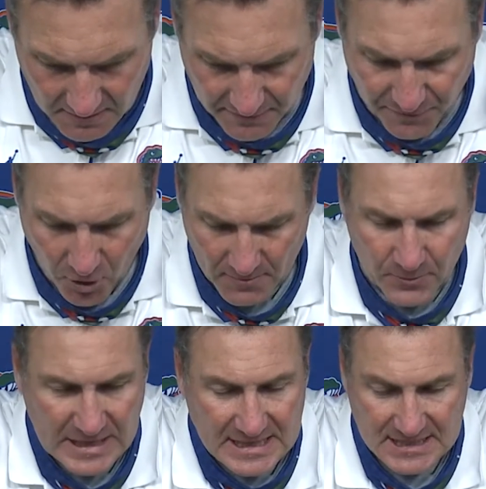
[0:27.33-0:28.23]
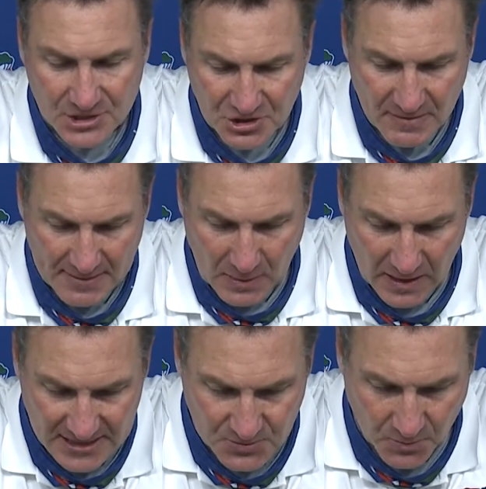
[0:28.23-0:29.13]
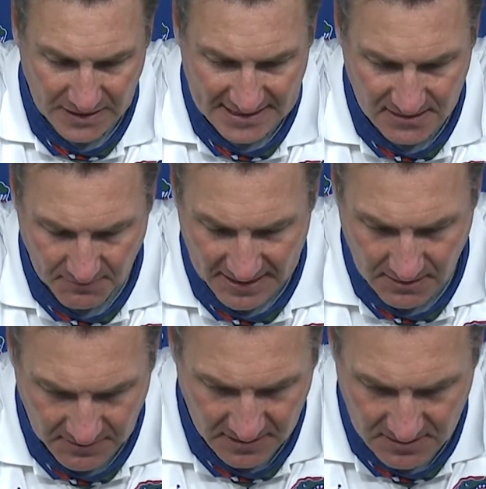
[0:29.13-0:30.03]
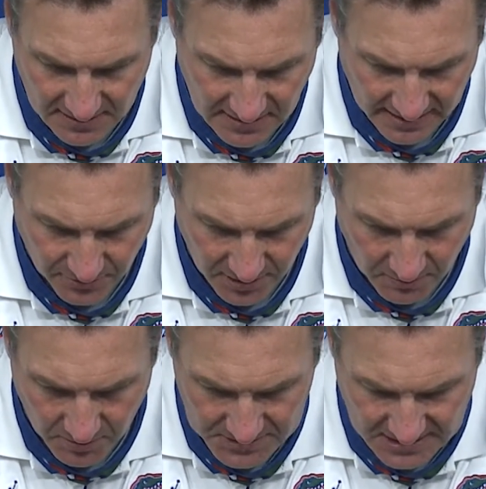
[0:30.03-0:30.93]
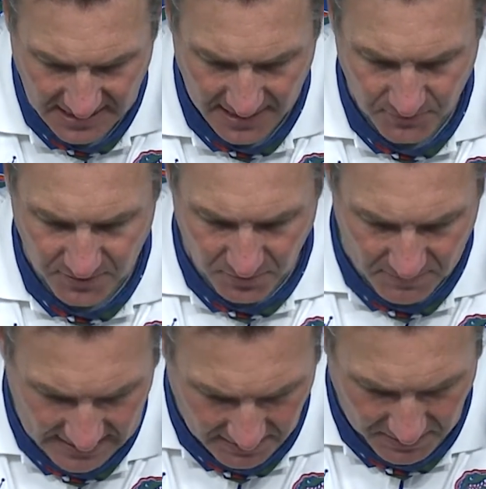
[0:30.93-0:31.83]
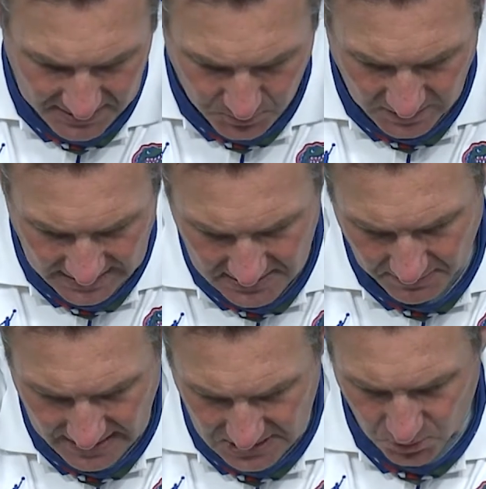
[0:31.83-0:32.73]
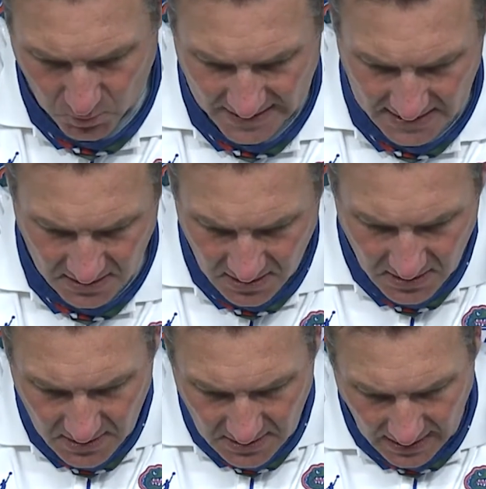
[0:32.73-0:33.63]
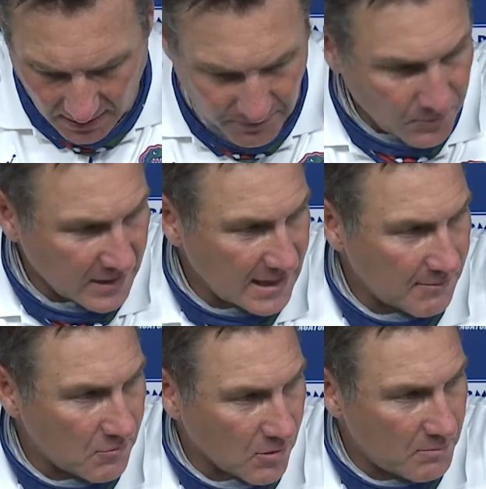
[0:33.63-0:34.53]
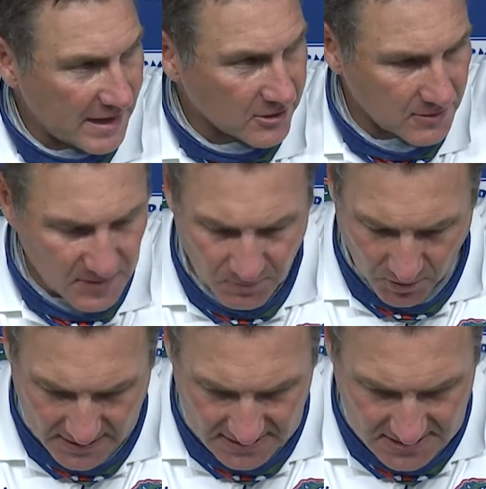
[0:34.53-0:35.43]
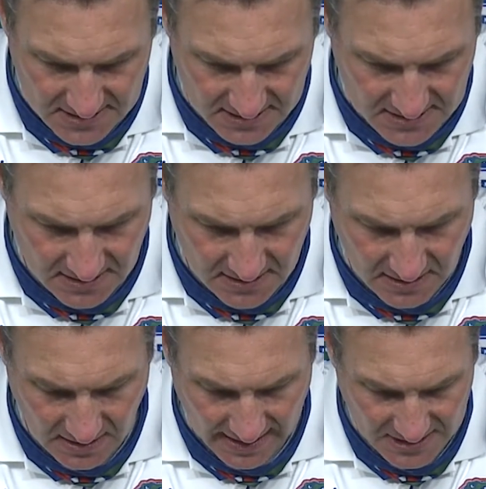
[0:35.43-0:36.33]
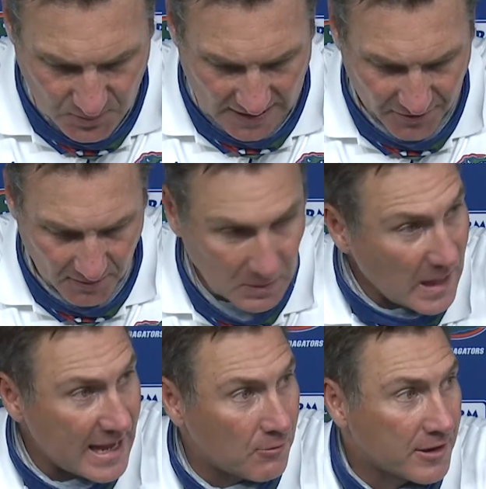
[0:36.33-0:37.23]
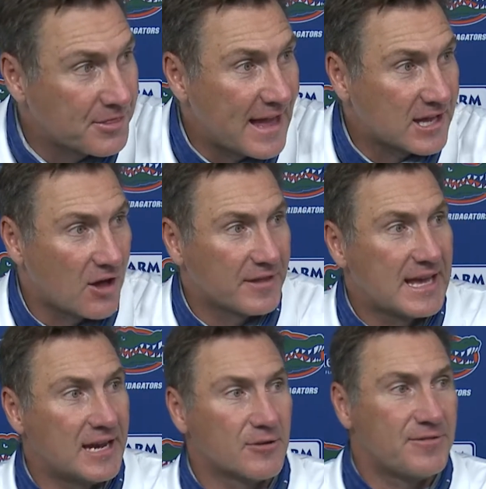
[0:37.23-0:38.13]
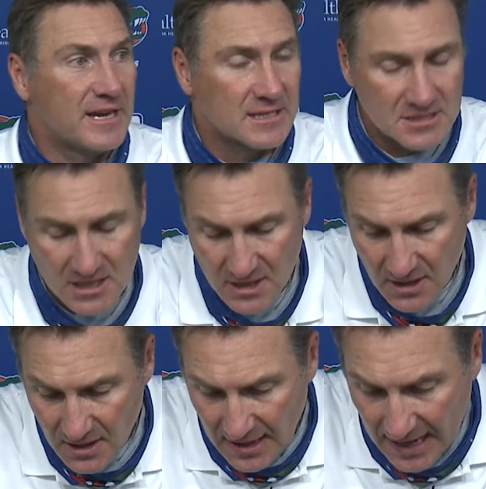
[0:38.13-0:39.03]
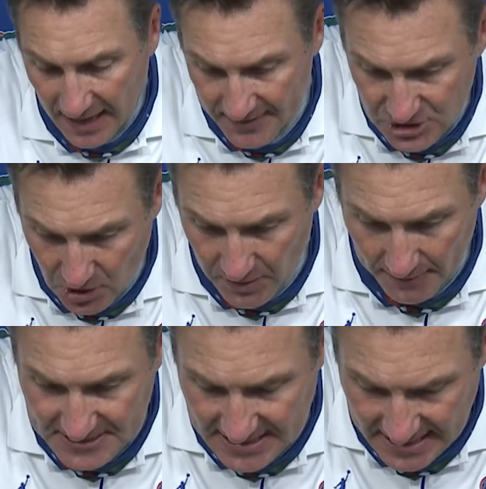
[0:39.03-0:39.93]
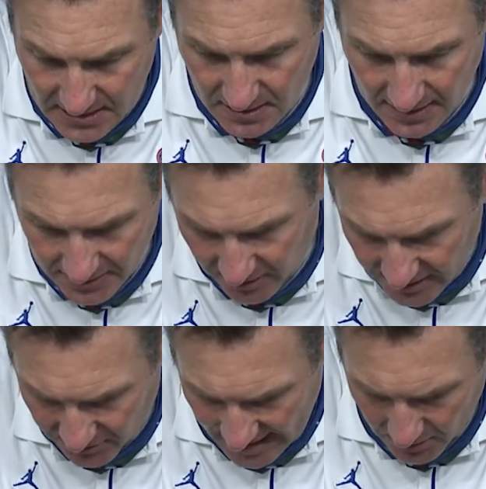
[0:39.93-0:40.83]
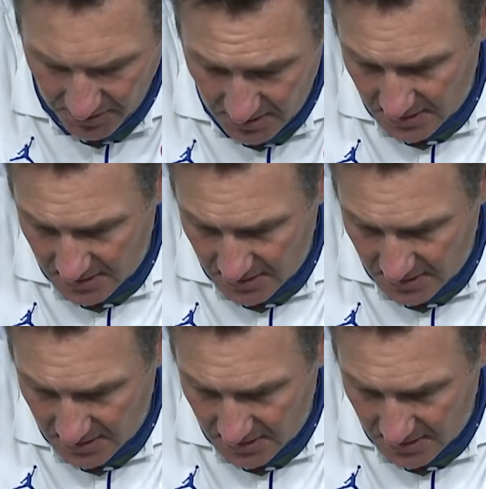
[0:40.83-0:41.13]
perform, and we continue to make plays when we need to make them. And at critical moments of the game, we make the plays we need to make to win. We want to get more better, to be more consistent as we out there and play. I want to thank all the Gator fans that showed up today. Great crowd.